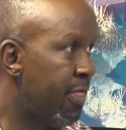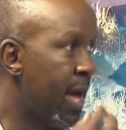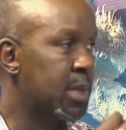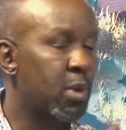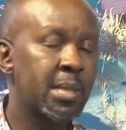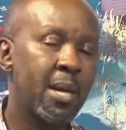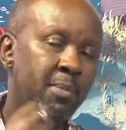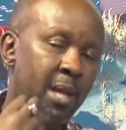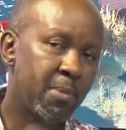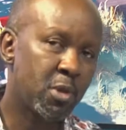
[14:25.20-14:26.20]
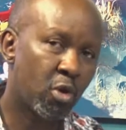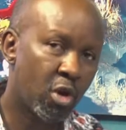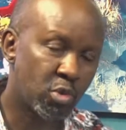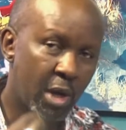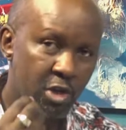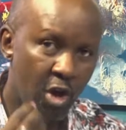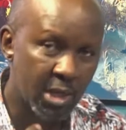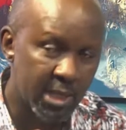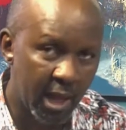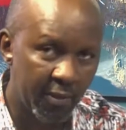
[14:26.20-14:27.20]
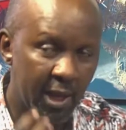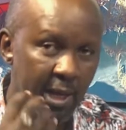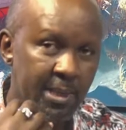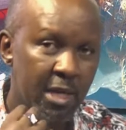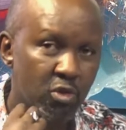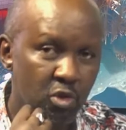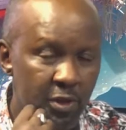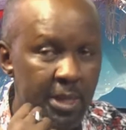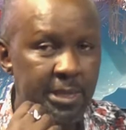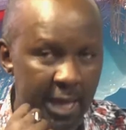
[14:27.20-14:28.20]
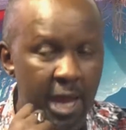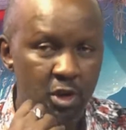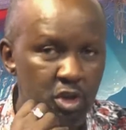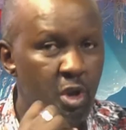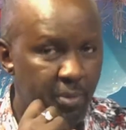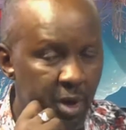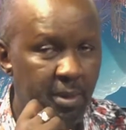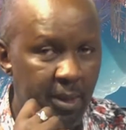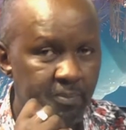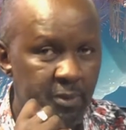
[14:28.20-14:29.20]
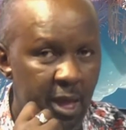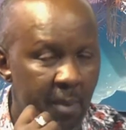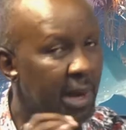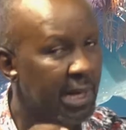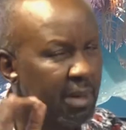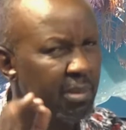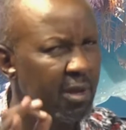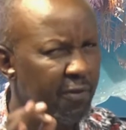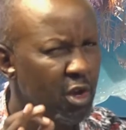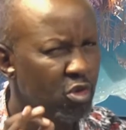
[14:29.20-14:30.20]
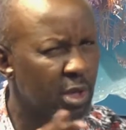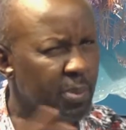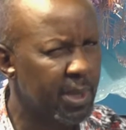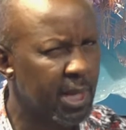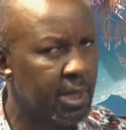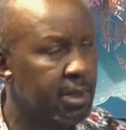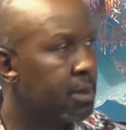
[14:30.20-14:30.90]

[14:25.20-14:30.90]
That's why sometimes you go to a doctor, they listen to you, they say, I know your problem, but let me refer you to a specialist.